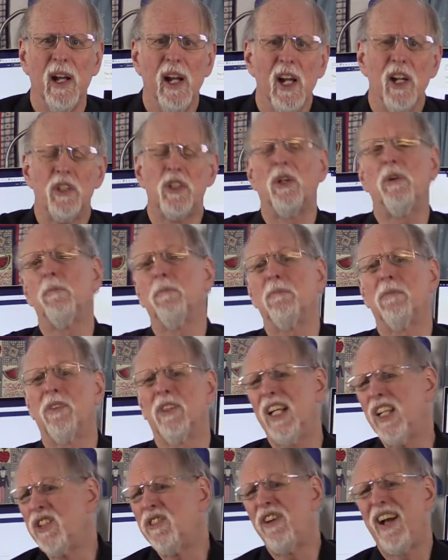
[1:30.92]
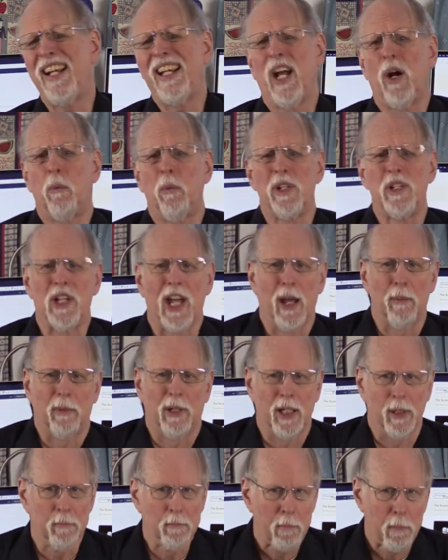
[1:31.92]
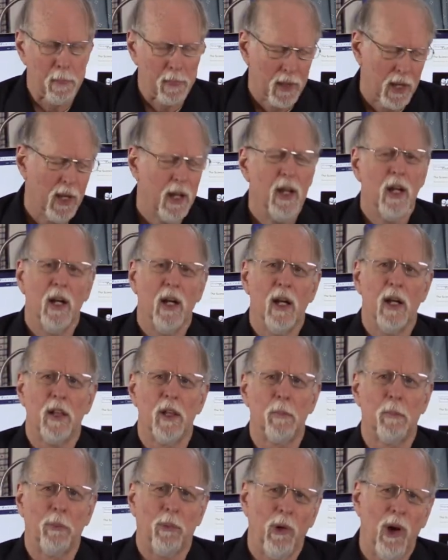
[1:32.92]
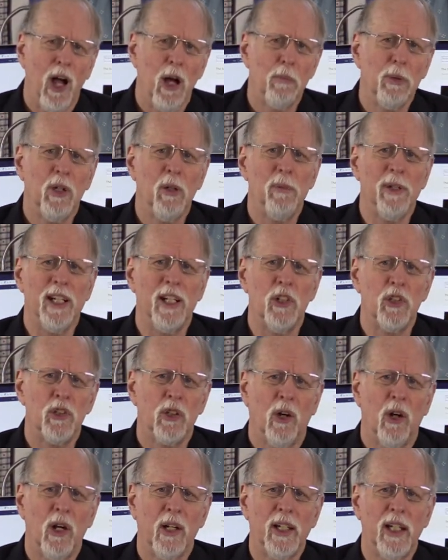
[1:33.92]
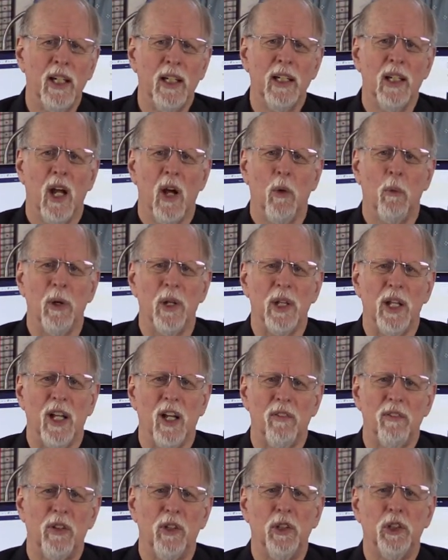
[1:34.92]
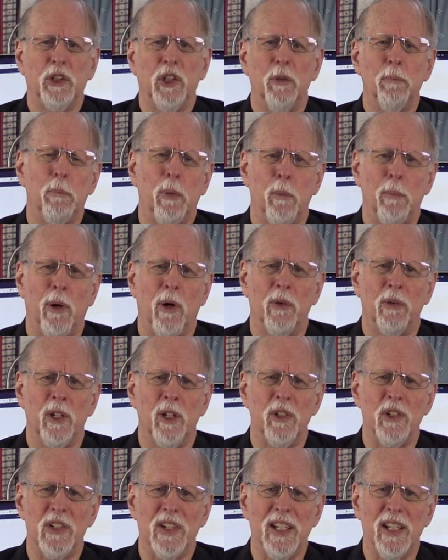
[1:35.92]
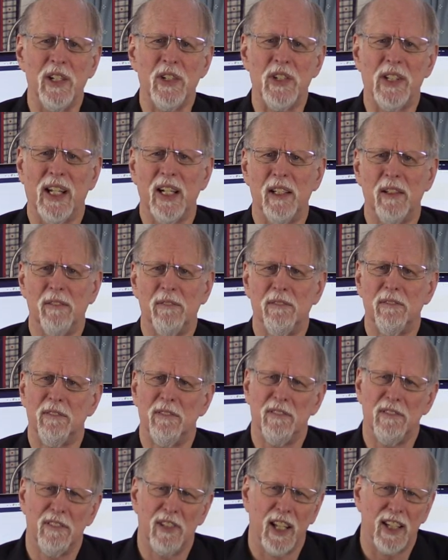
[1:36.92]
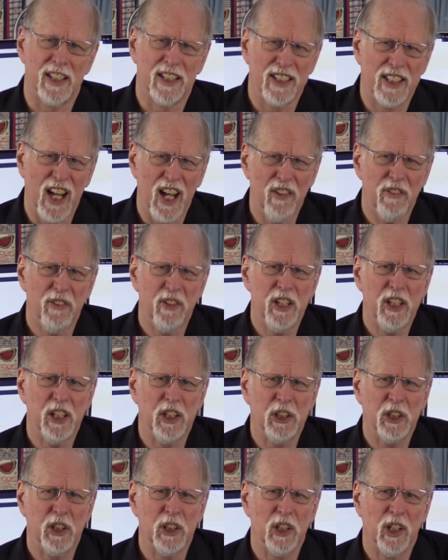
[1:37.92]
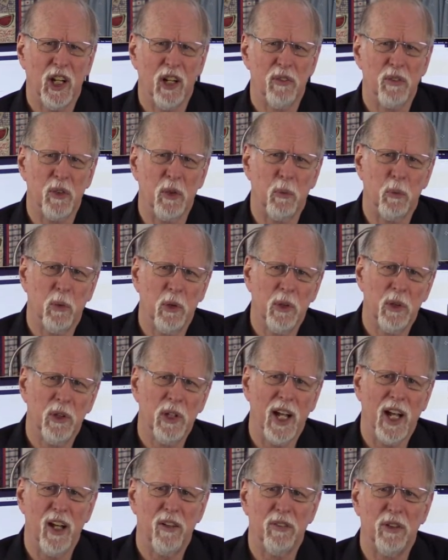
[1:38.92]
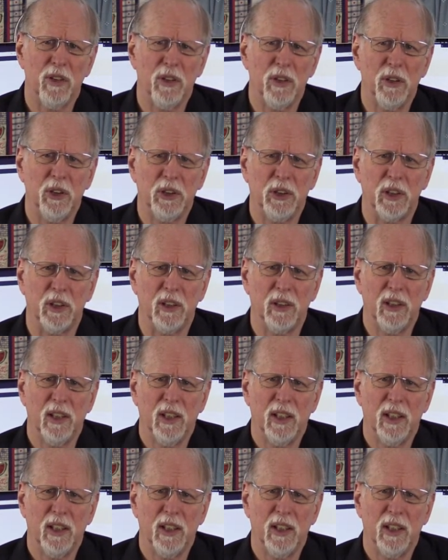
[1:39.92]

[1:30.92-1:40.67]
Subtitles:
So let's find out what's happening. The problem in talking with evolution proponents is that the definition of the word evolution